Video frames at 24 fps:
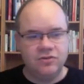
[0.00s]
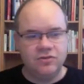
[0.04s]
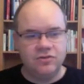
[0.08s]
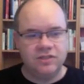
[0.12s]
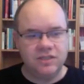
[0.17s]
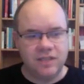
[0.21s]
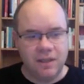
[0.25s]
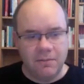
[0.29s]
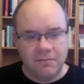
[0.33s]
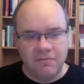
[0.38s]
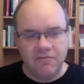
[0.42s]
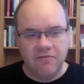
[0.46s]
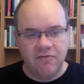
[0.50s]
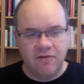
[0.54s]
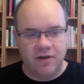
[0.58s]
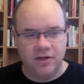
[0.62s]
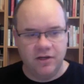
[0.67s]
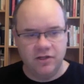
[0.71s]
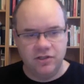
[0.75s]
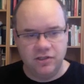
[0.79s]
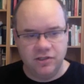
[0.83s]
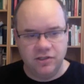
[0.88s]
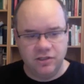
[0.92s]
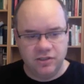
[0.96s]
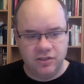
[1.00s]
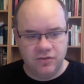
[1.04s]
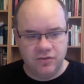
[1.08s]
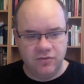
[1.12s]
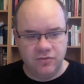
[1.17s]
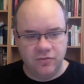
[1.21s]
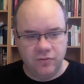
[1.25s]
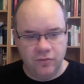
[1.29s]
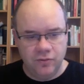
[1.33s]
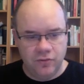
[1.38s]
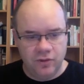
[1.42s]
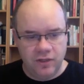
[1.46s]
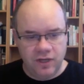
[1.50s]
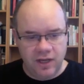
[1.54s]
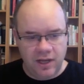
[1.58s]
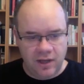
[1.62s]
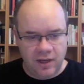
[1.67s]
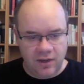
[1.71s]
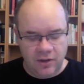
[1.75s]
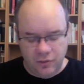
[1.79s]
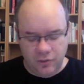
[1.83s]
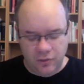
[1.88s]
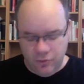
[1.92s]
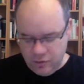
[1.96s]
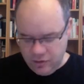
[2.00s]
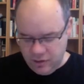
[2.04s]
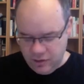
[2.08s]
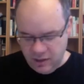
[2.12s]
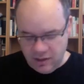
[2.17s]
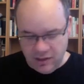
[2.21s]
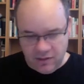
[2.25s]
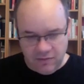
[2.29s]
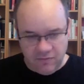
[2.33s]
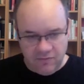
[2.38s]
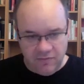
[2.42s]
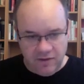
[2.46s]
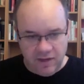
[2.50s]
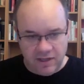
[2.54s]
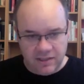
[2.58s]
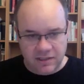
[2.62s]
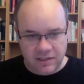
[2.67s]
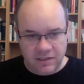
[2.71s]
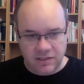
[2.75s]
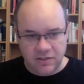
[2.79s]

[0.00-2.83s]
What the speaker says: some functions through their user interfaces.